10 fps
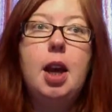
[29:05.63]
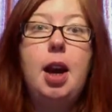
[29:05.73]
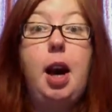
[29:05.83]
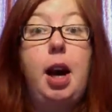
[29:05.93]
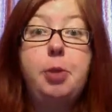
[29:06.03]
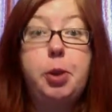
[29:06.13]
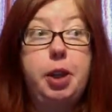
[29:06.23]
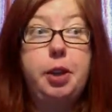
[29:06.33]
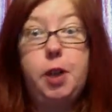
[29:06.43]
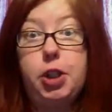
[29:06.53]
I'm totally
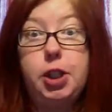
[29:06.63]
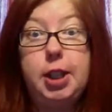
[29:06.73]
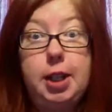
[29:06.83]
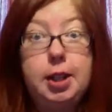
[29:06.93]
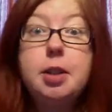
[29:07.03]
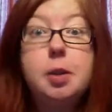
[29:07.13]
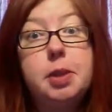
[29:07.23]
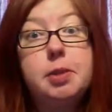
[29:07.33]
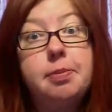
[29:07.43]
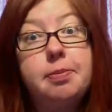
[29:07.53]
on a Russia kick.
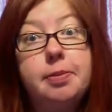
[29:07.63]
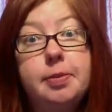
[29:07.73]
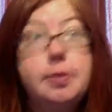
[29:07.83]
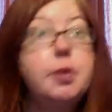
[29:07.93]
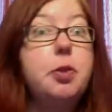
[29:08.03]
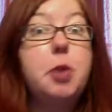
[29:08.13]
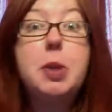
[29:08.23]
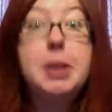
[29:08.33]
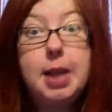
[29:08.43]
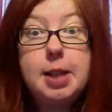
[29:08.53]

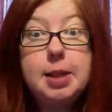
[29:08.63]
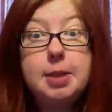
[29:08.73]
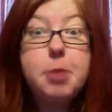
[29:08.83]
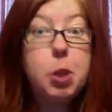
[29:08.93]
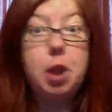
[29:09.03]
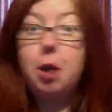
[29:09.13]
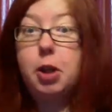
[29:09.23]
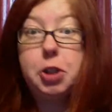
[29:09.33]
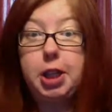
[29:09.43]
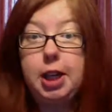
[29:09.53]
Notice that. I'm totally on a
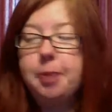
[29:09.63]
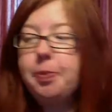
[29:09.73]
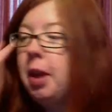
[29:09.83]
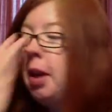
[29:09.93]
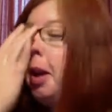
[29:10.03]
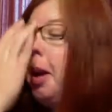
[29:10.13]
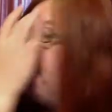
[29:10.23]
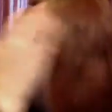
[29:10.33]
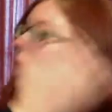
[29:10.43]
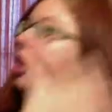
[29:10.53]
Russia kick.
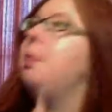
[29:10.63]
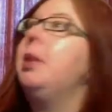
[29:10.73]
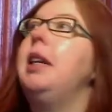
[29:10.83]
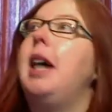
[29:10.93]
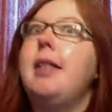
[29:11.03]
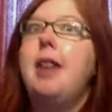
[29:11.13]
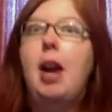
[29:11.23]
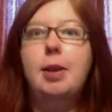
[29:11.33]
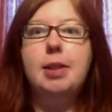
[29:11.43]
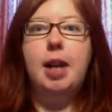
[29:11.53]
But she put it out there
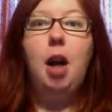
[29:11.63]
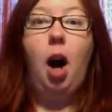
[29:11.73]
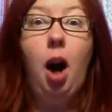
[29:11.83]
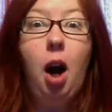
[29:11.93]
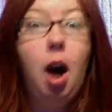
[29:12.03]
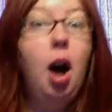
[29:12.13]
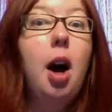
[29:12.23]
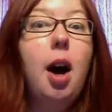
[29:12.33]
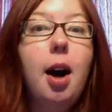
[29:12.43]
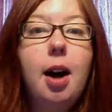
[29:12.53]
and I was like, oh,
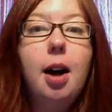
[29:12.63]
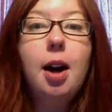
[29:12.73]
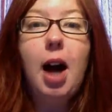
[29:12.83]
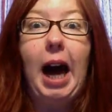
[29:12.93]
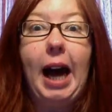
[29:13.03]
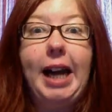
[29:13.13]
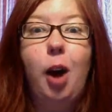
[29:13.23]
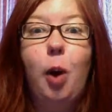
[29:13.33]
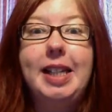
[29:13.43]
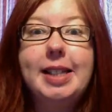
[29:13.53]
I
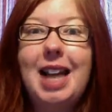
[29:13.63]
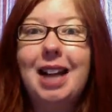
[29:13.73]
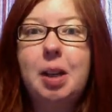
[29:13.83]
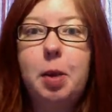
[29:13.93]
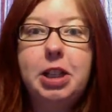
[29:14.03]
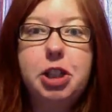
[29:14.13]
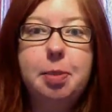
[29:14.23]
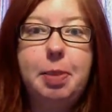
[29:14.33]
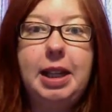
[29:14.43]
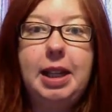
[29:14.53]
know exactly what it should
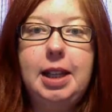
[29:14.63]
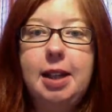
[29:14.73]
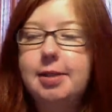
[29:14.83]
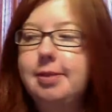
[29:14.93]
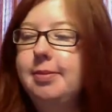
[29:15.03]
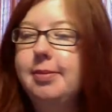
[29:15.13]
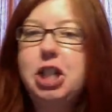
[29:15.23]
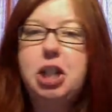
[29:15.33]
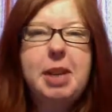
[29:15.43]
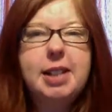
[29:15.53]
be. And
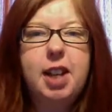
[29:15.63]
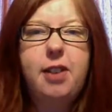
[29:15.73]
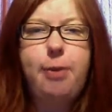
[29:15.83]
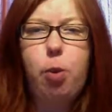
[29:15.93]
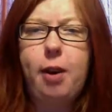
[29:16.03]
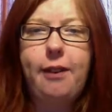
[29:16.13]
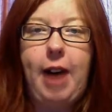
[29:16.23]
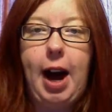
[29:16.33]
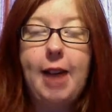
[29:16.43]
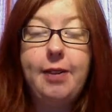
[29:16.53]
she picks like four or five.